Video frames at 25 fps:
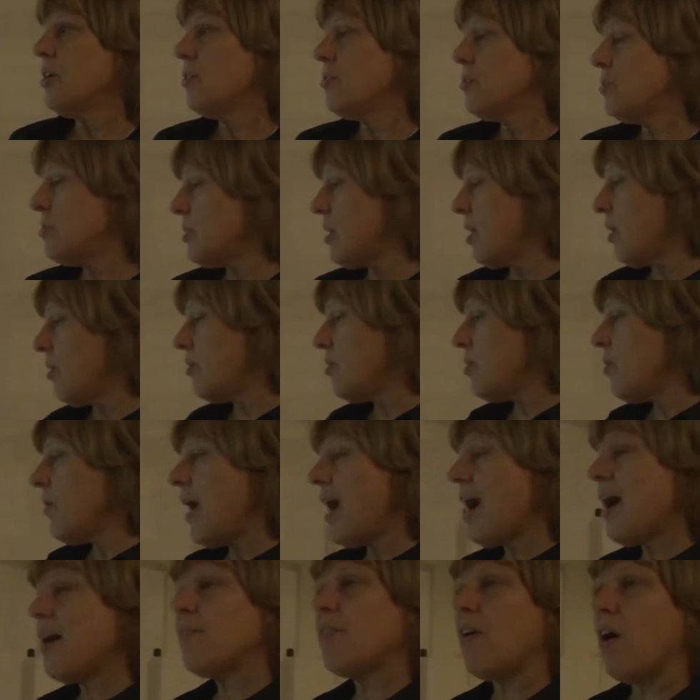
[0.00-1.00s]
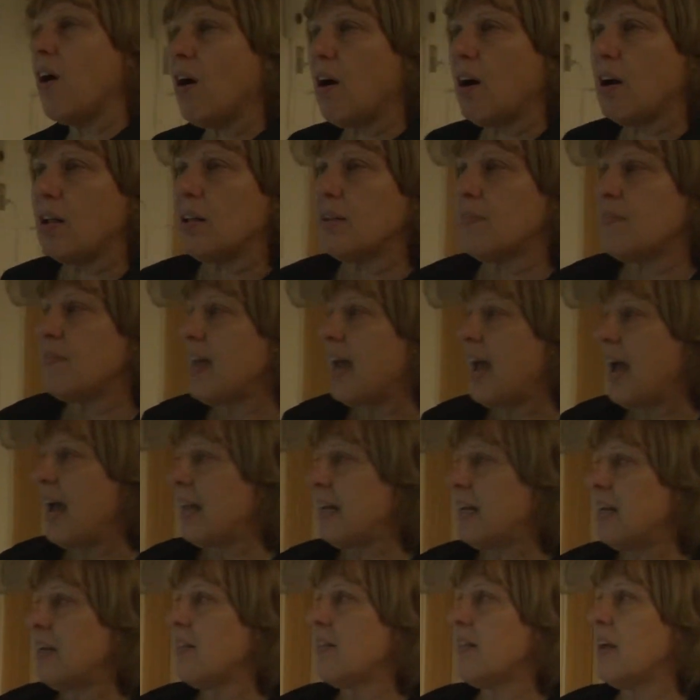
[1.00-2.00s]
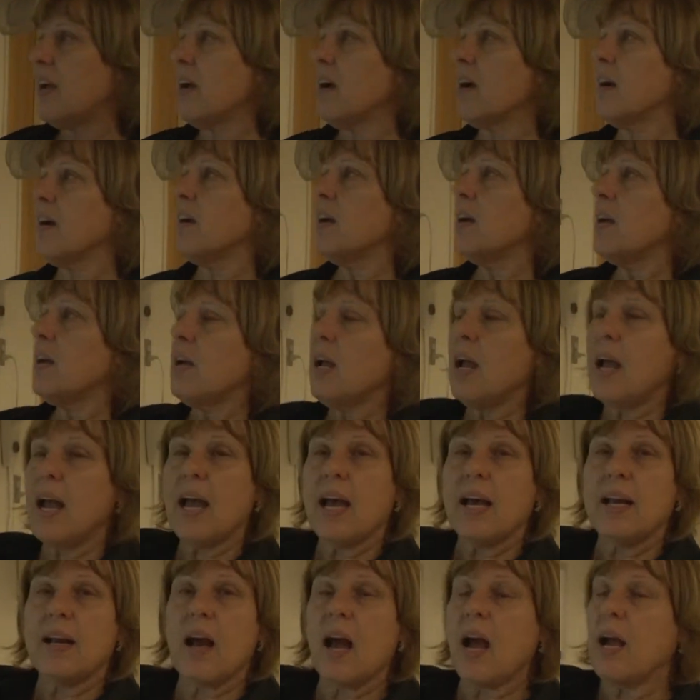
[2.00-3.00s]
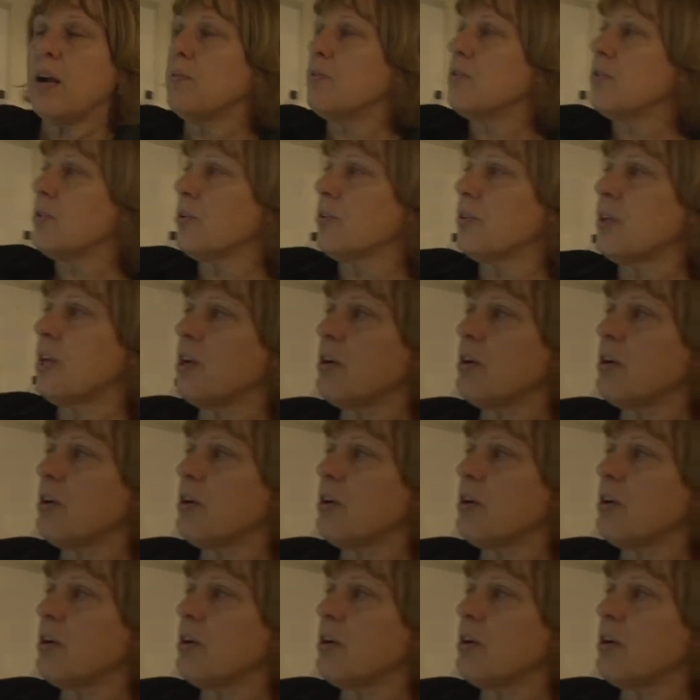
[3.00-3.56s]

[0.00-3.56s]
So you have all of that in there, and I would certainly